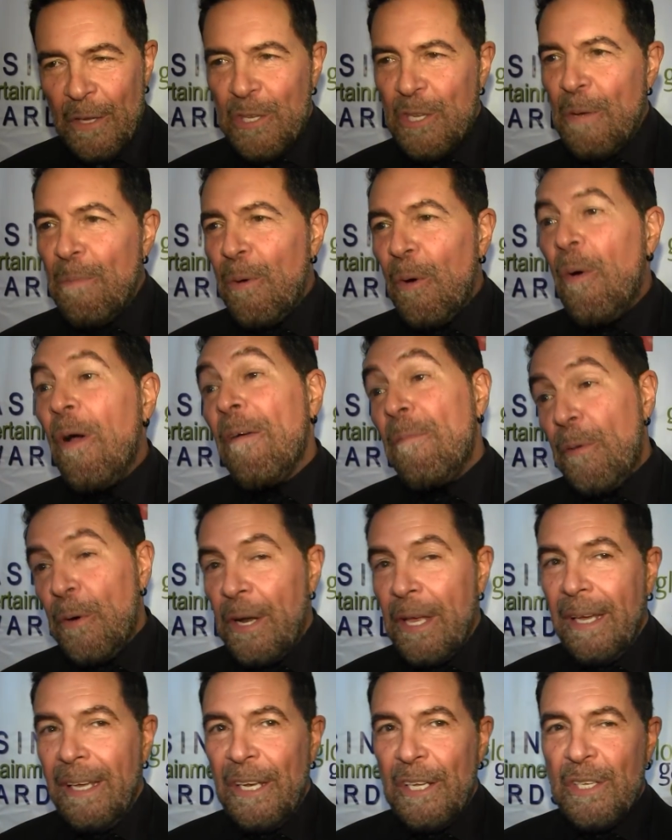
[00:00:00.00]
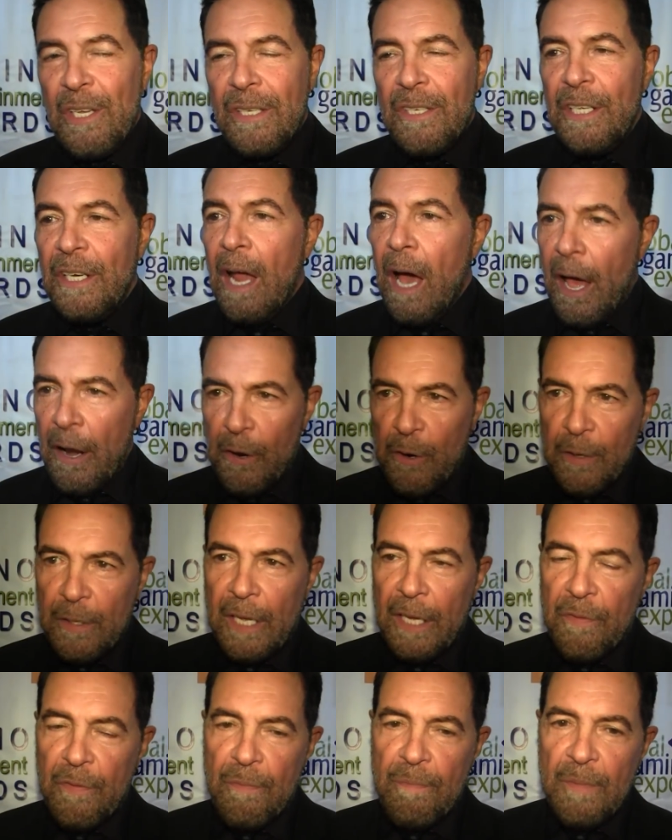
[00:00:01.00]
the simple way of putting it is it's an honor to
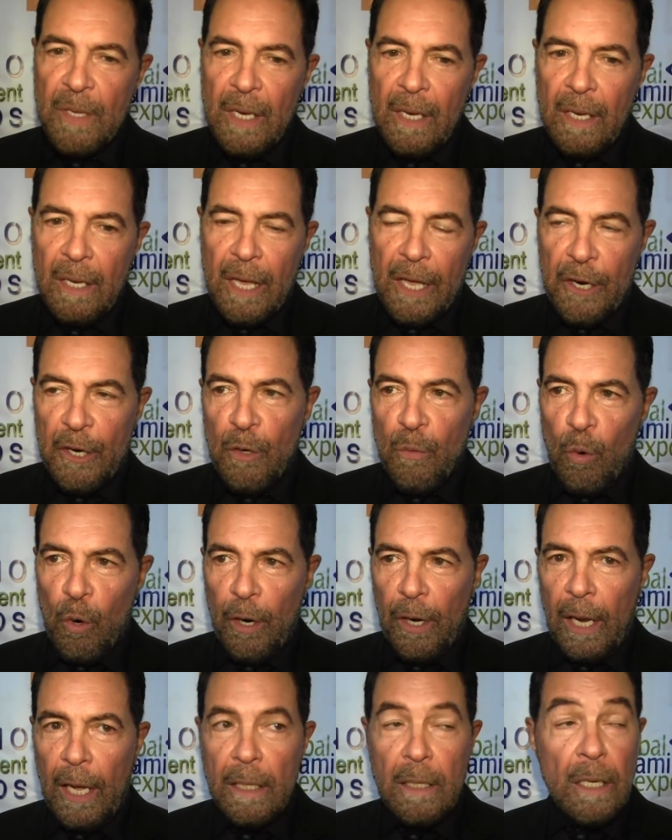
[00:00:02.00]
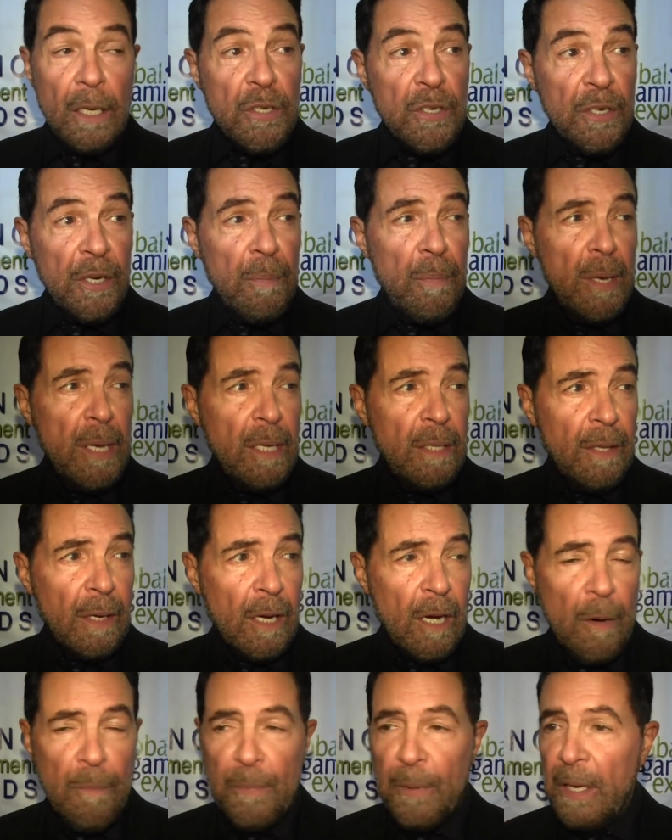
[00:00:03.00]
get an award like this and to be in the
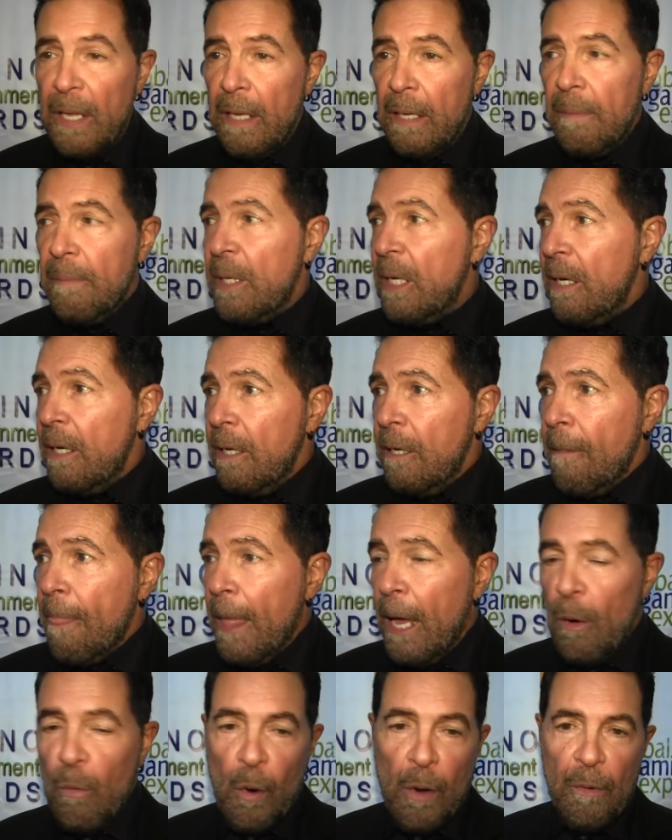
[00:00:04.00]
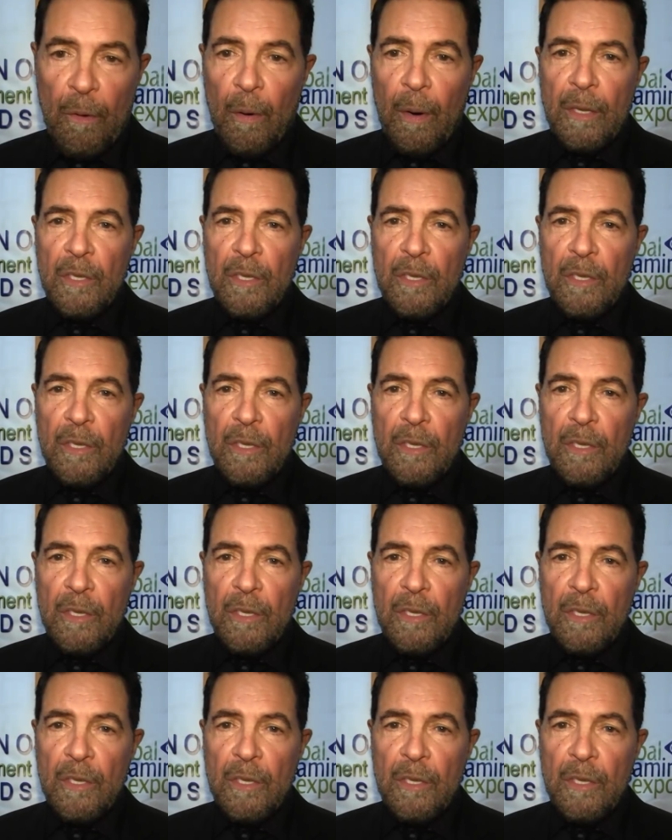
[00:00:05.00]
company that we were